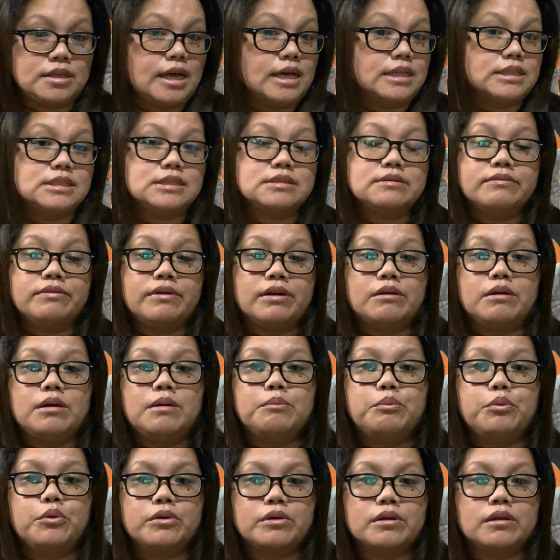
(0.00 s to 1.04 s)
That's very
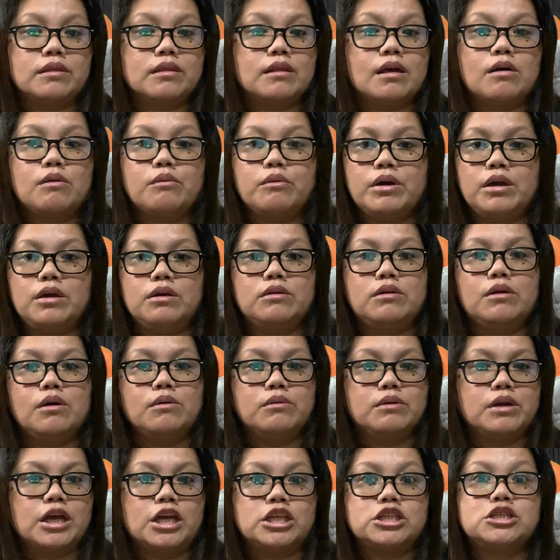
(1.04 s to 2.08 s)
important. That way you
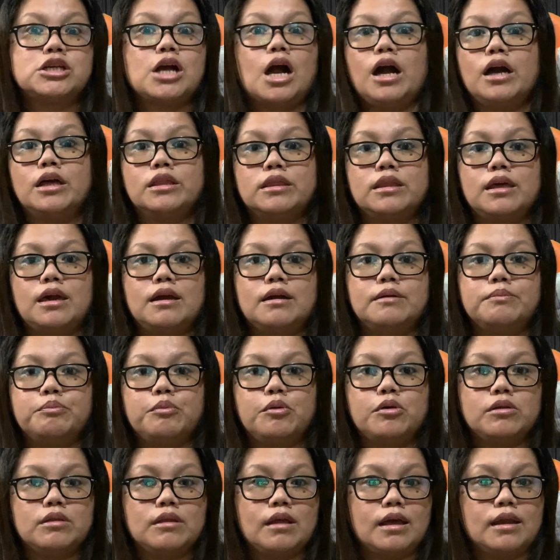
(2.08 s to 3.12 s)
don't get shocked at the
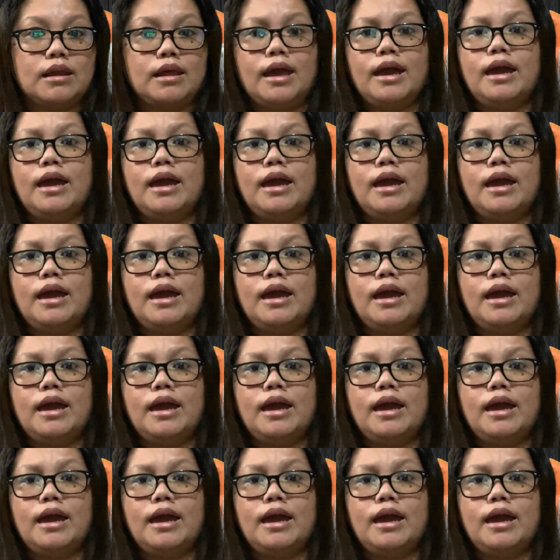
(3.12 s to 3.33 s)
airport that,